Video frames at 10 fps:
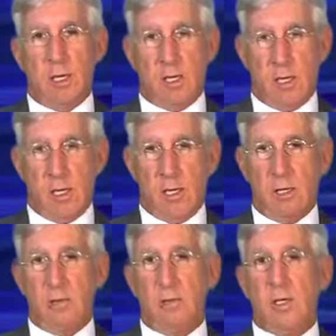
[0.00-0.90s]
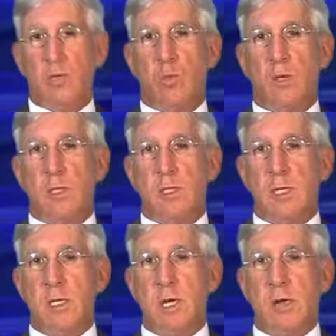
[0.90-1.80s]
uh, they live, as well as
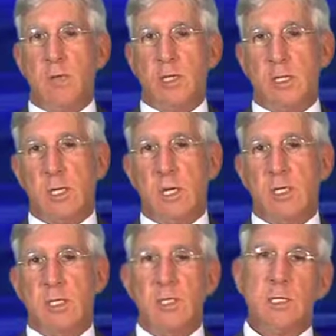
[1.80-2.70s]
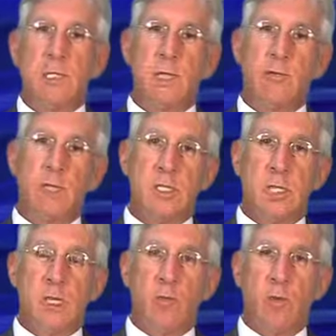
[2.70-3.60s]
a non-resident license in every
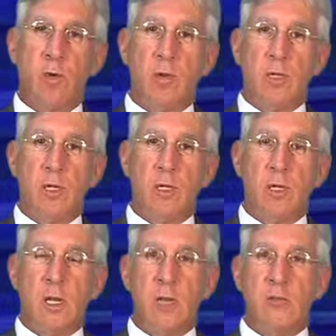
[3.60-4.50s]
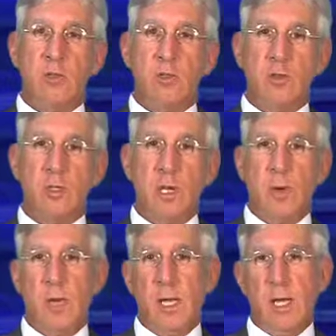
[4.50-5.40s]
state where the uh, life insurance
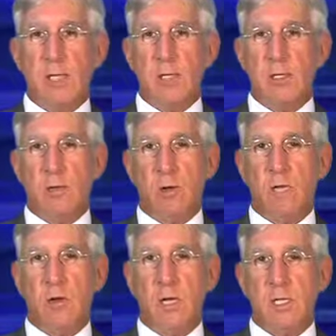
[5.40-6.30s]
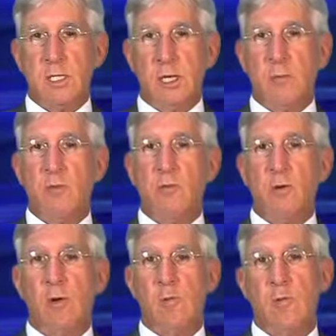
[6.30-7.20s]
company has the qualified assignment
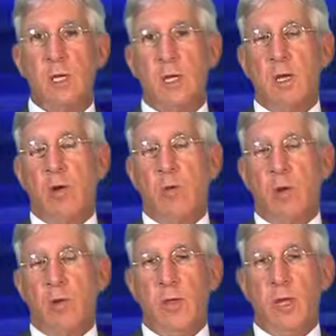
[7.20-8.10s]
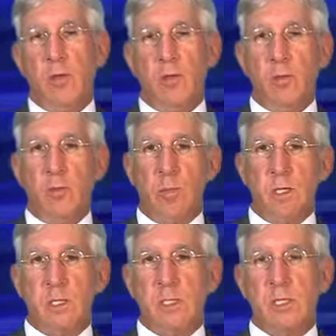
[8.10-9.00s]
firms. Where they do their
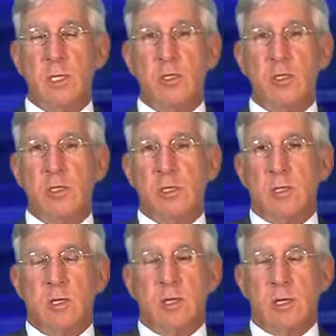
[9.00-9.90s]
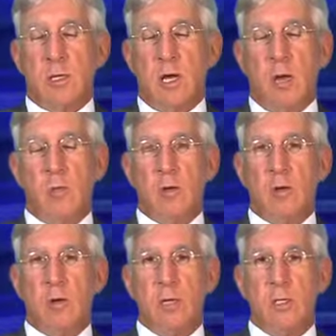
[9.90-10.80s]
business, it's just a, a common
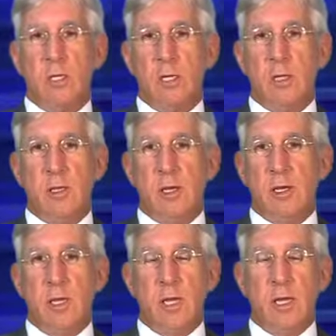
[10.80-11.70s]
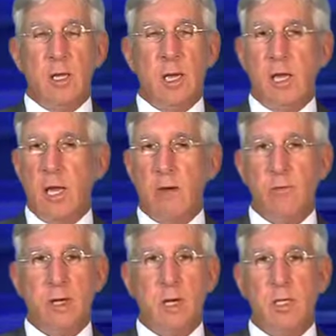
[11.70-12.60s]
courtesy that they
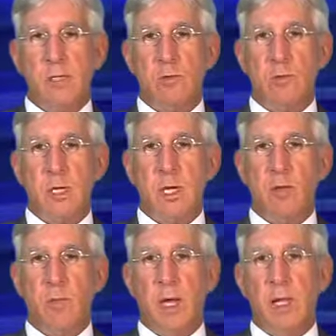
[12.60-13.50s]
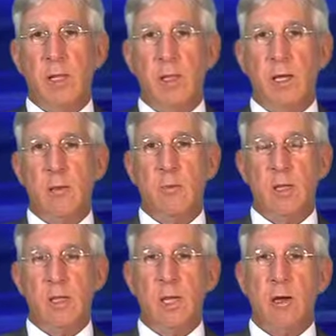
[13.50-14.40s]
have to us and we have back to them
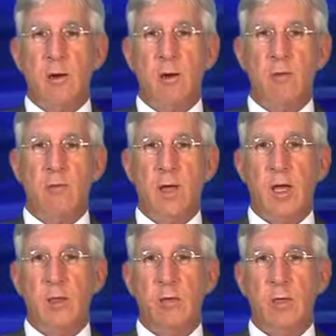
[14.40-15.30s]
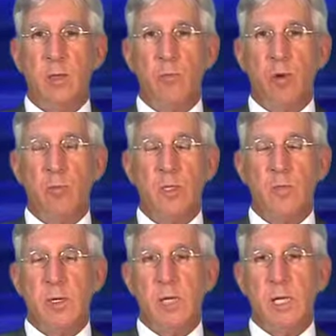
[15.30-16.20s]
that they are in fact doing the appointments.
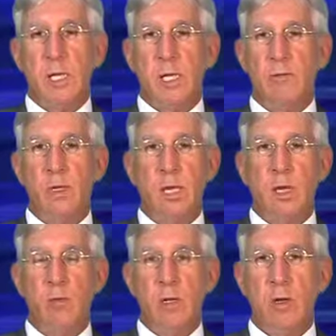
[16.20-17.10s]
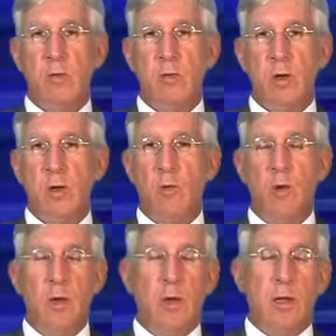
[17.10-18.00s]
But at any given day, we don't
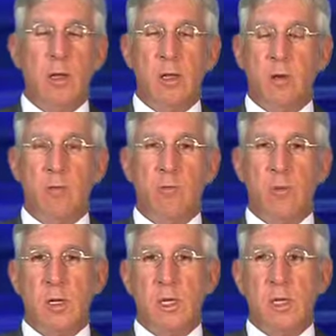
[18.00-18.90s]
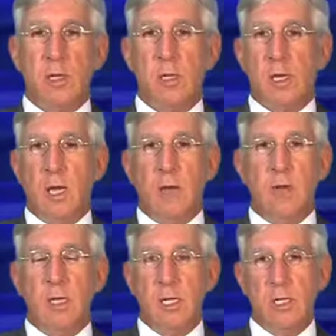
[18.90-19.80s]
know and don't really have a
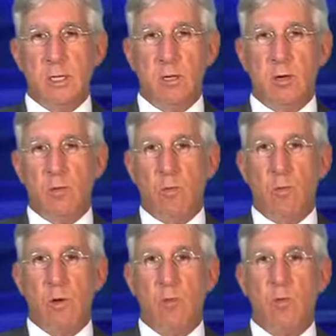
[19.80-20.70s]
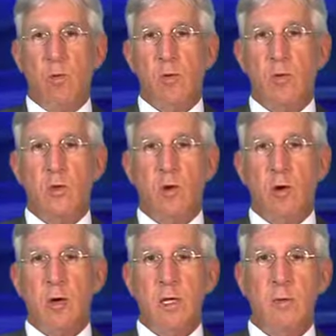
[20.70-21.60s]
need to know where the brokers
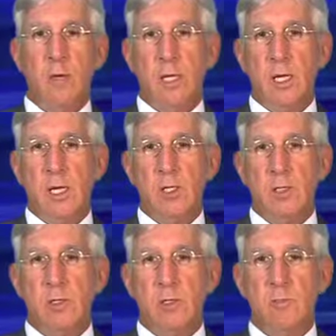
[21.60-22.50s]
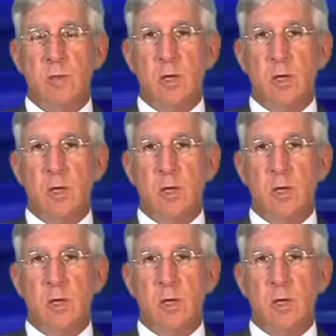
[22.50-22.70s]
are in mediations.